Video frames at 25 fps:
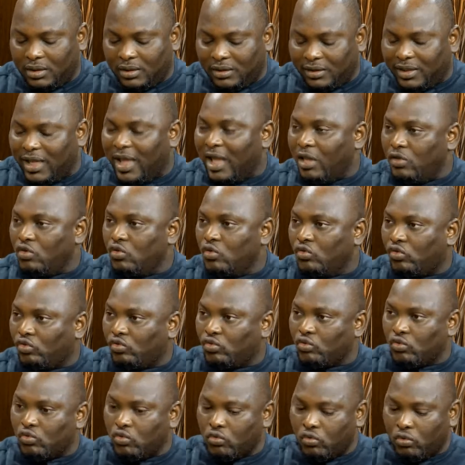get used
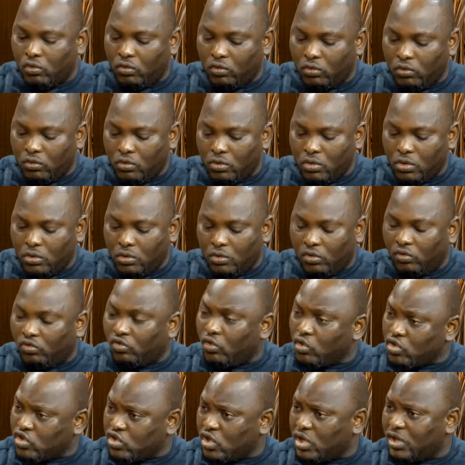to
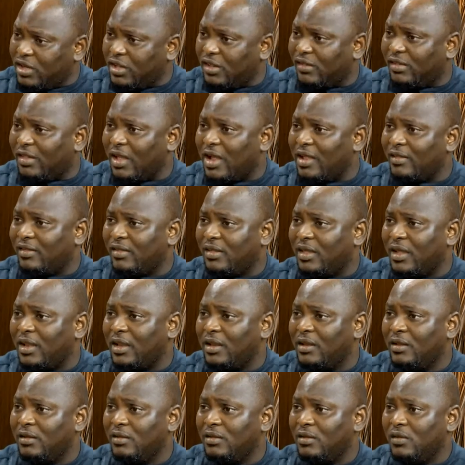social
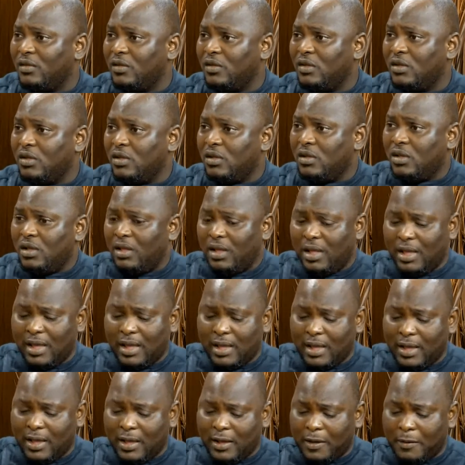distancing.
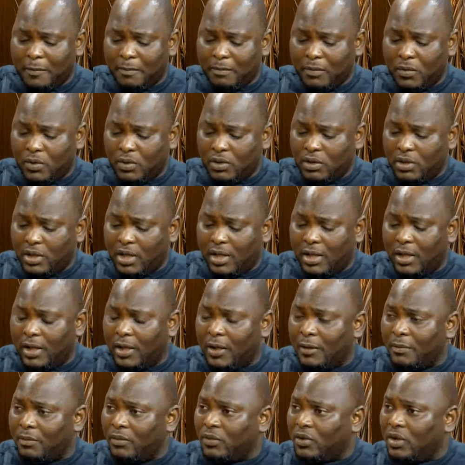Um,
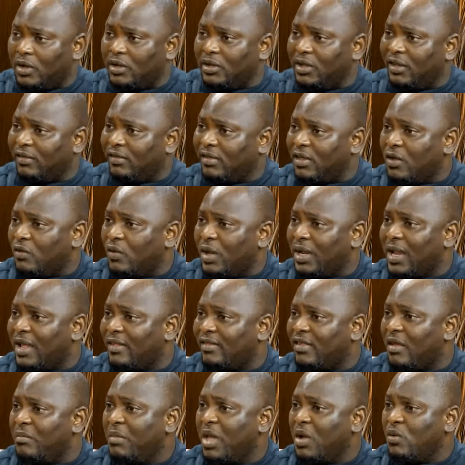um, this thing where they
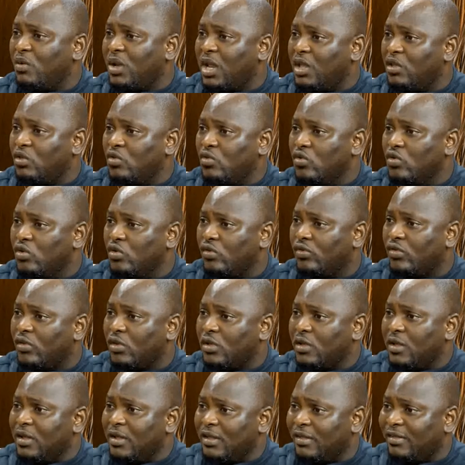say, maybe mm, we use
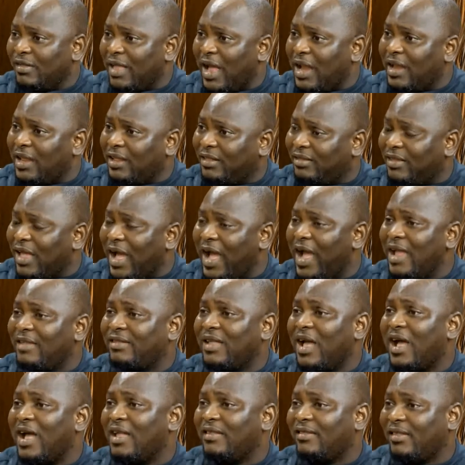sanitizer. sanitize
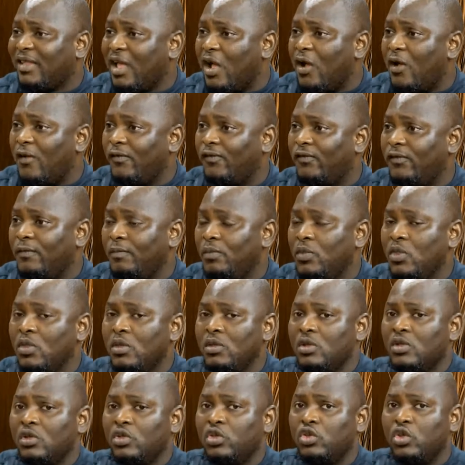ourselves,
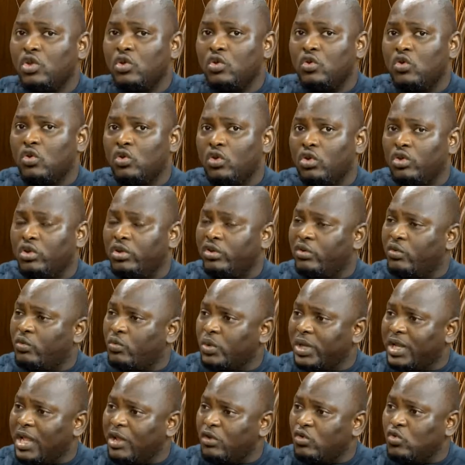you know,
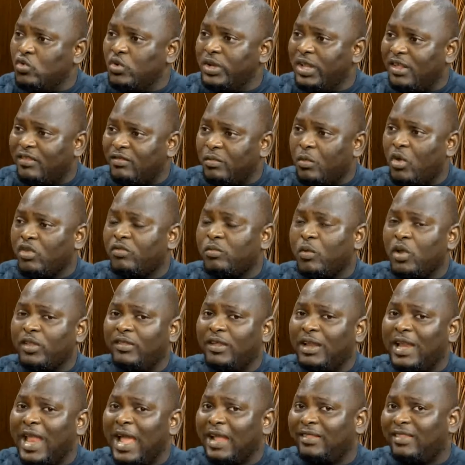we they do this one small
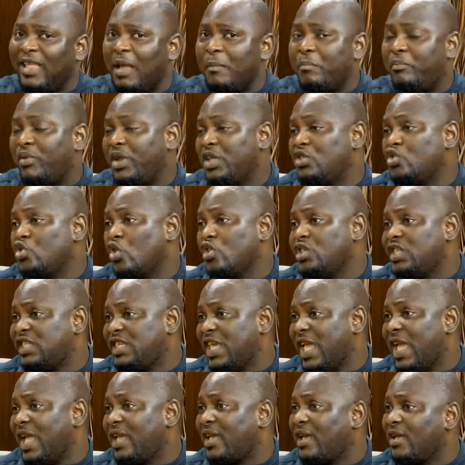thing like temperature
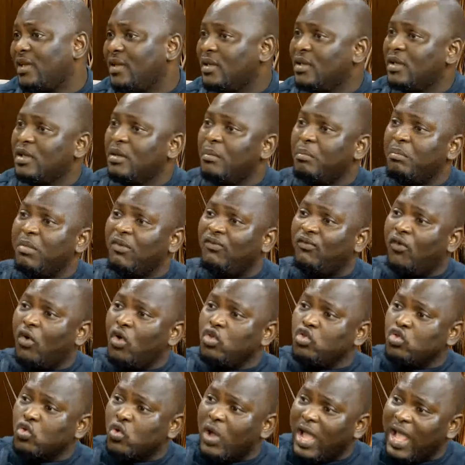check yes. before
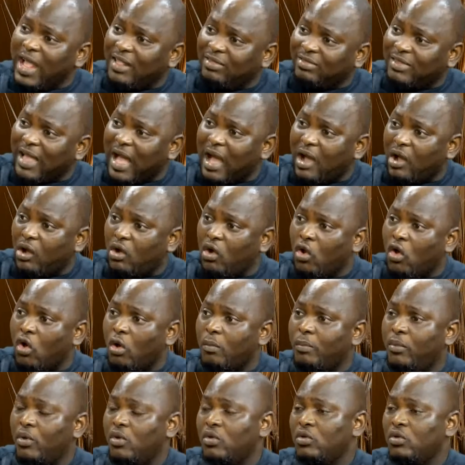you enter club,